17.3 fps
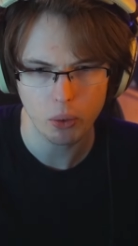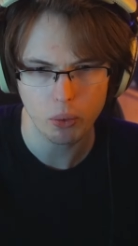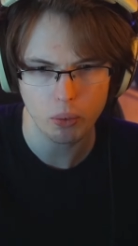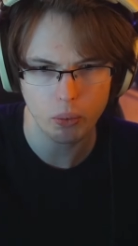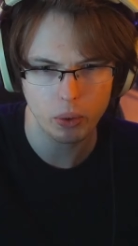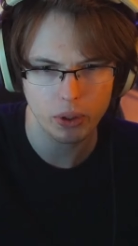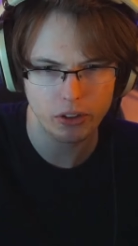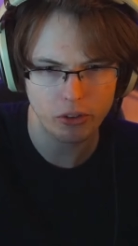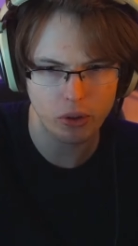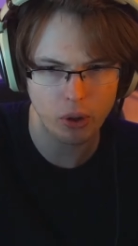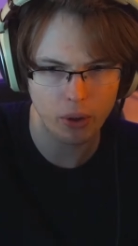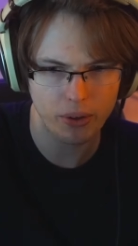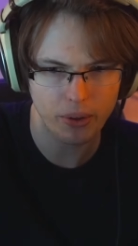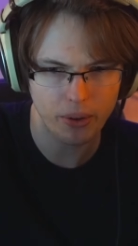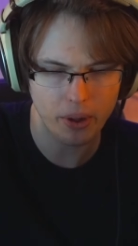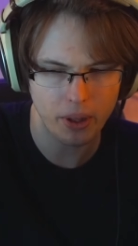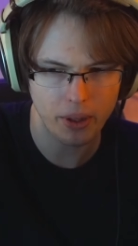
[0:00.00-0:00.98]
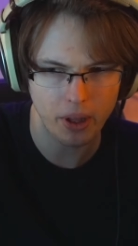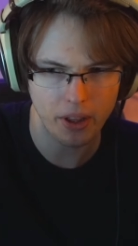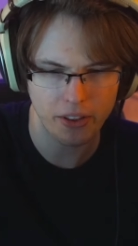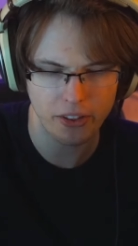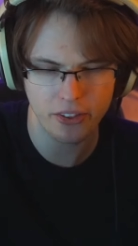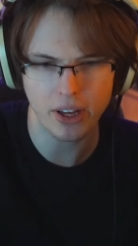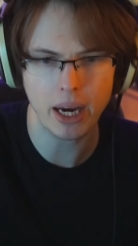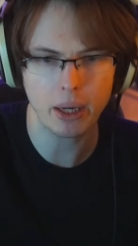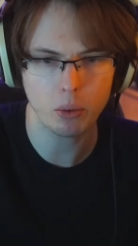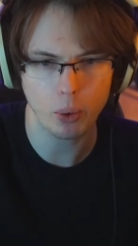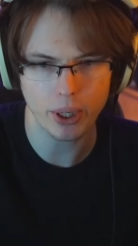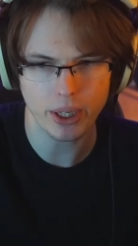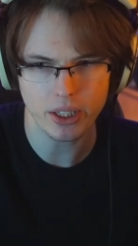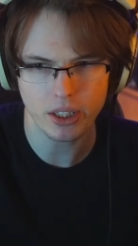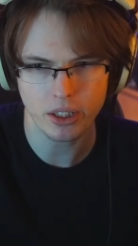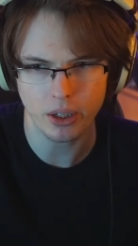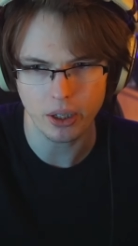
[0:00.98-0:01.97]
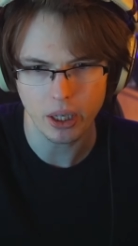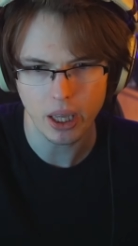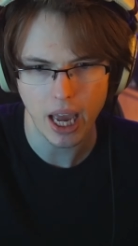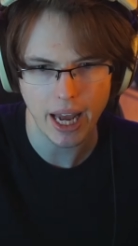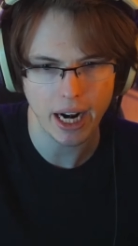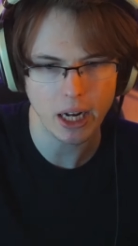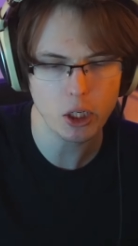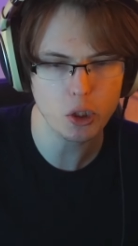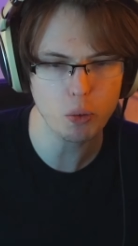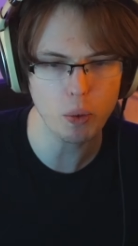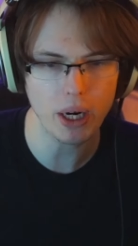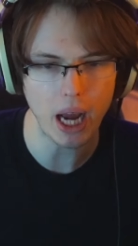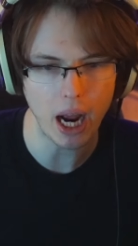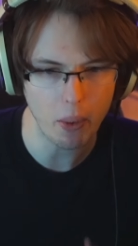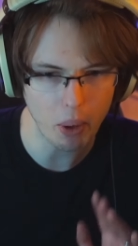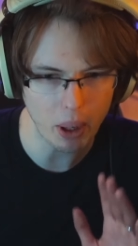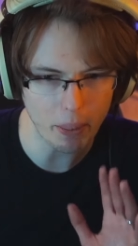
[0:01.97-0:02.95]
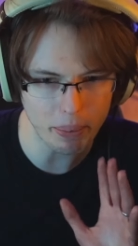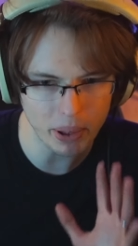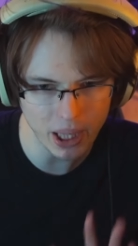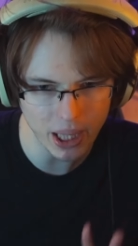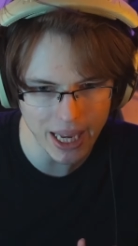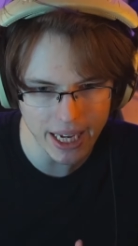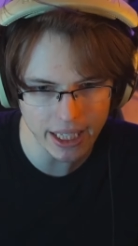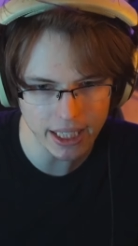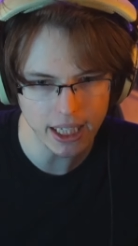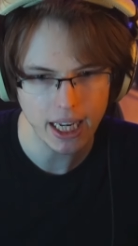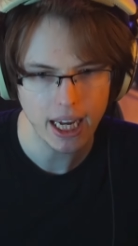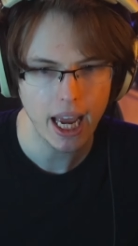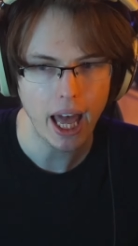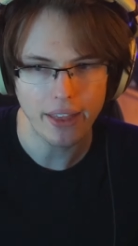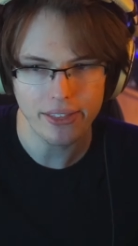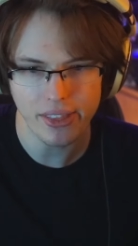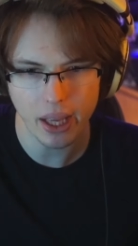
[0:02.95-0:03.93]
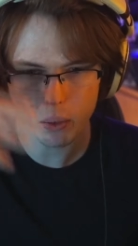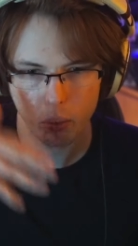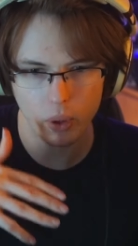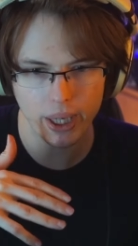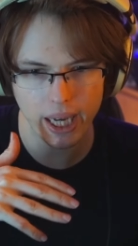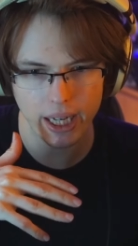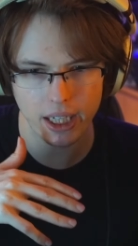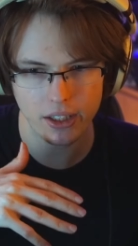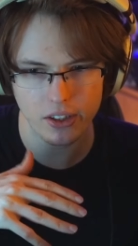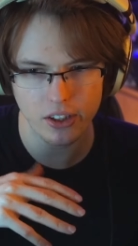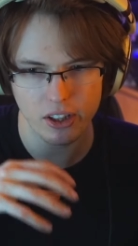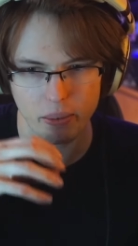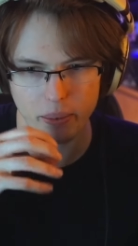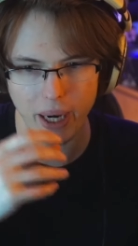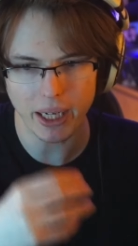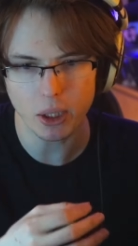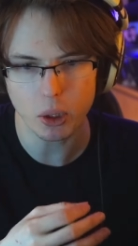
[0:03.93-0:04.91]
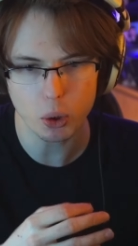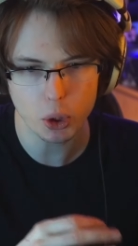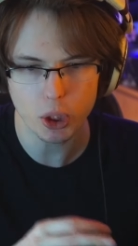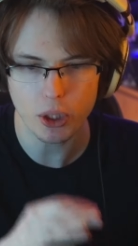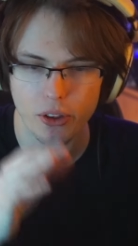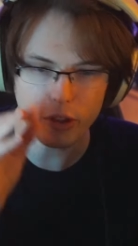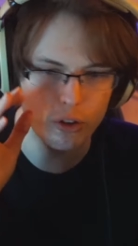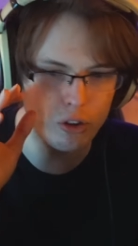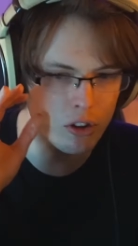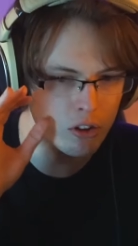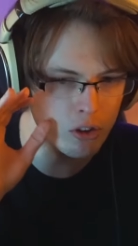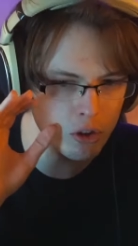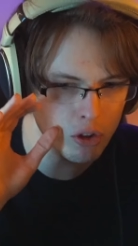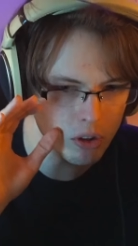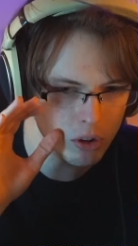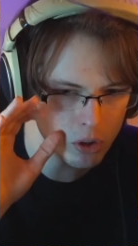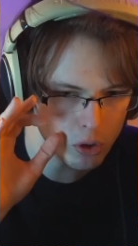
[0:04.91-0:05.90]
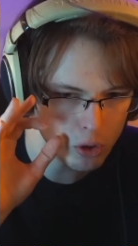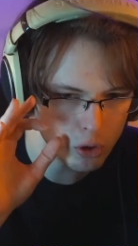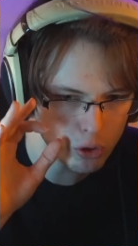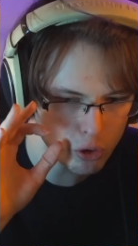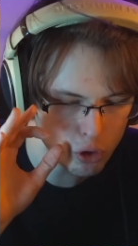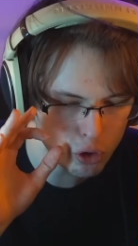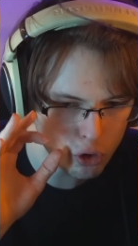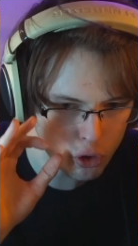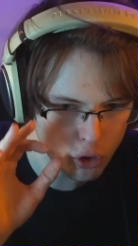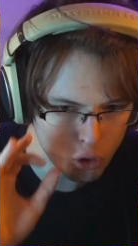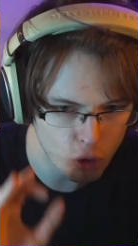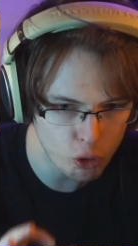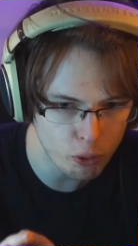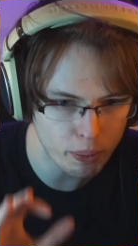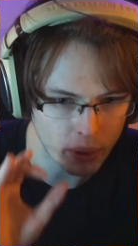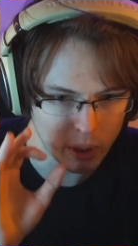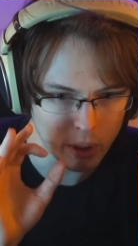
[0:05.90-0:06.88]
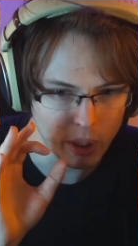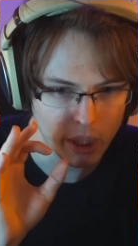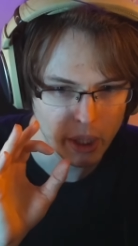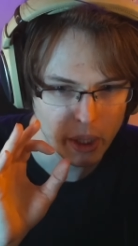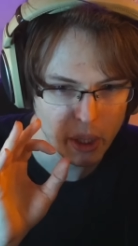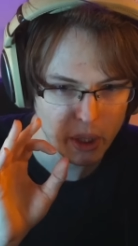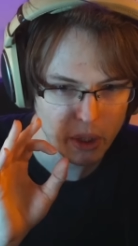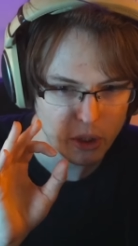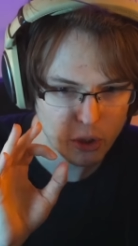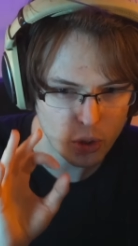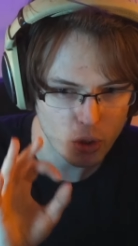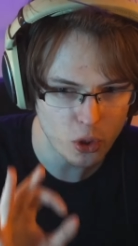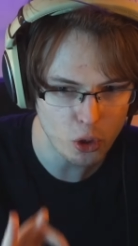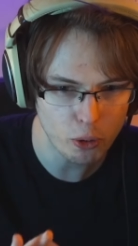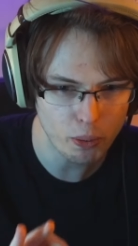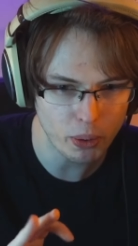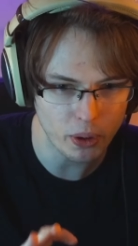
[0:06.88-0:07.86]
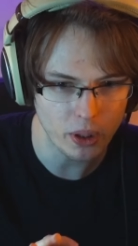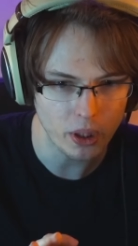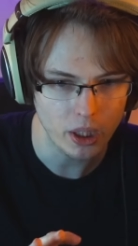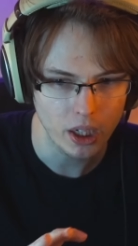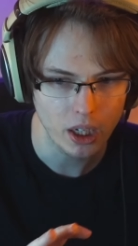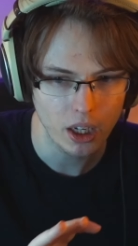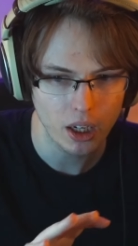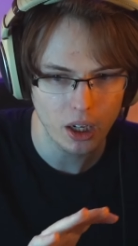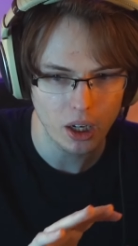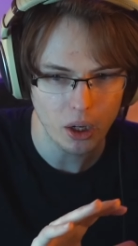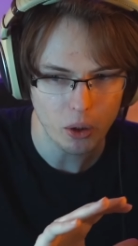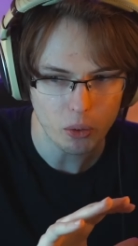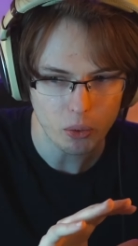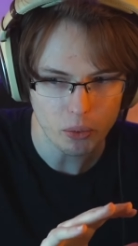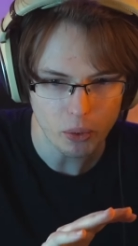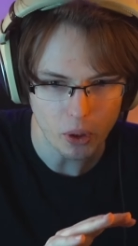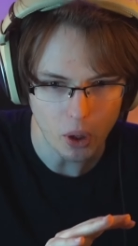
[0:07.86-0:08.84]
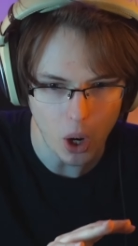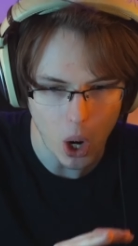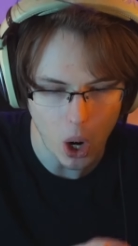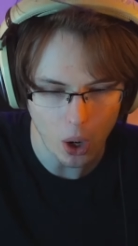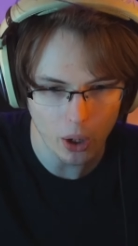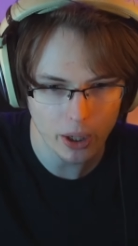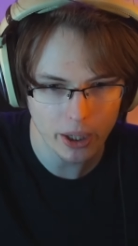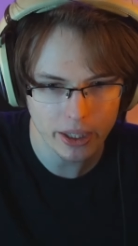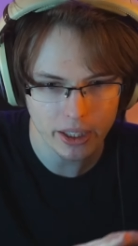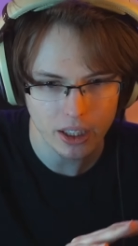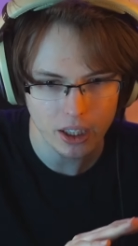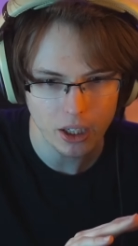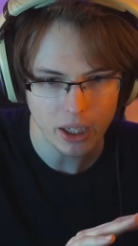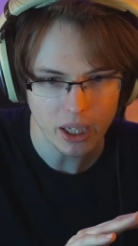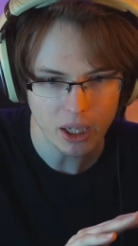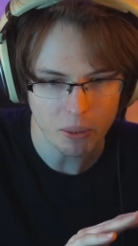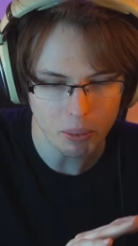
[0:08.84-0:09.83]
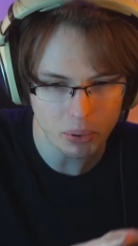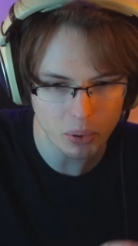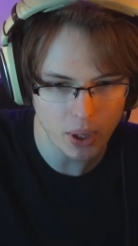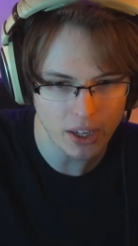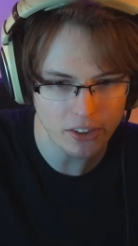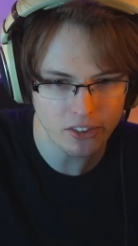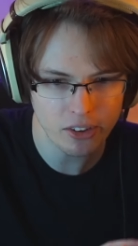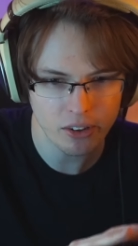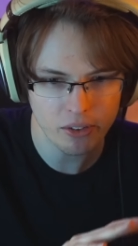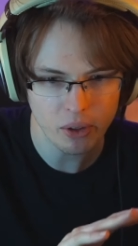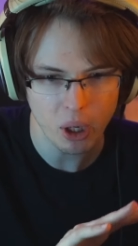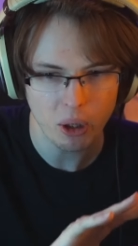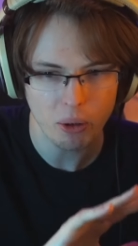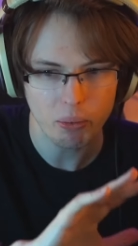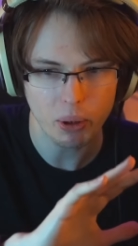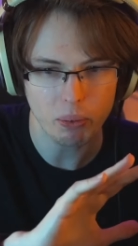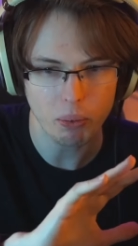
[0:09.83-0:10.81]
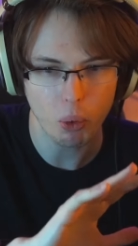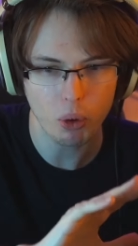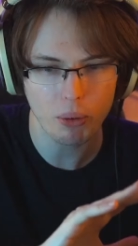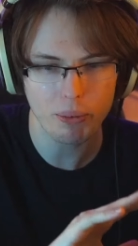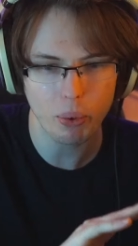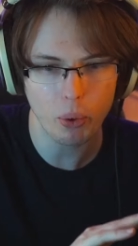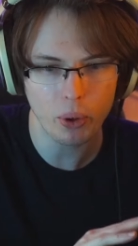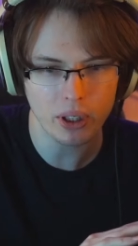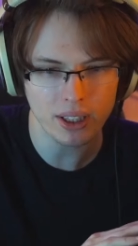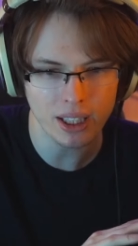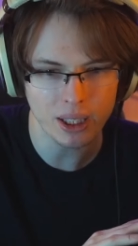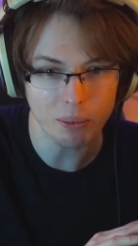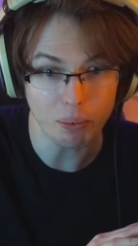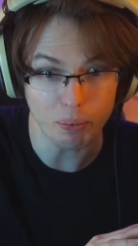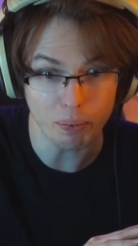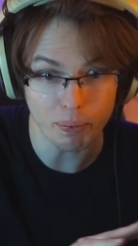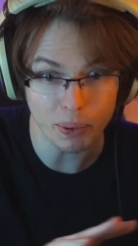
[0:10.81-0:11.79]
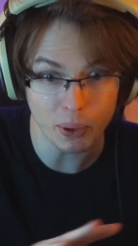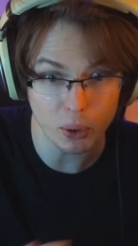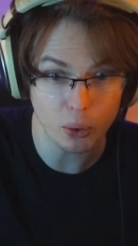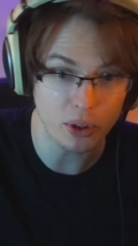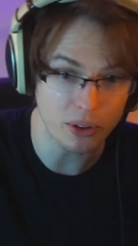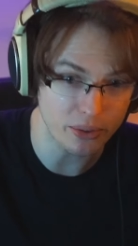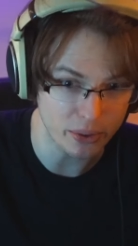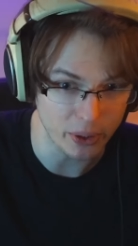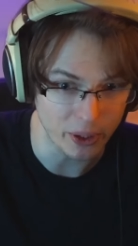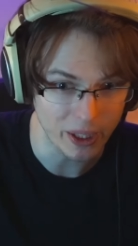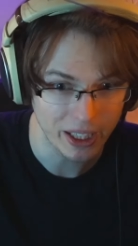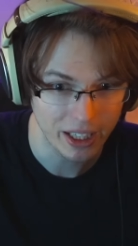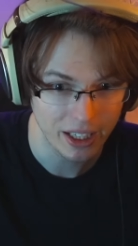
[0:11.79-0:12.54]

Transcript: what's called a, a thyroid tilt, and I just want to I want to play it, and then we'll get into the minutia. This is super, super hard, impressive, but more importantly, beautiful.